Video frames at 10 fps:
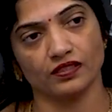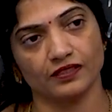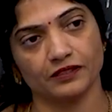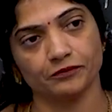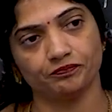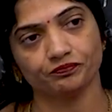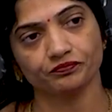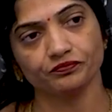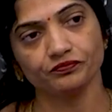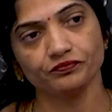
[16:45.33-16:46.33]
can call as
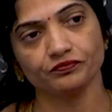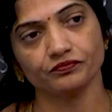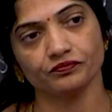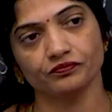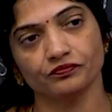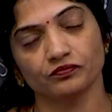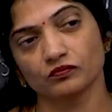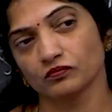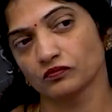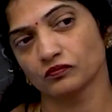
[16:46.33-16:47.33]
like
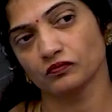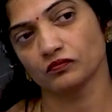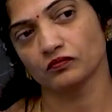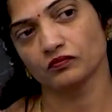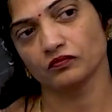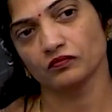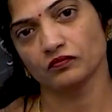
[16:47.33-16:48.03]
slaves, right?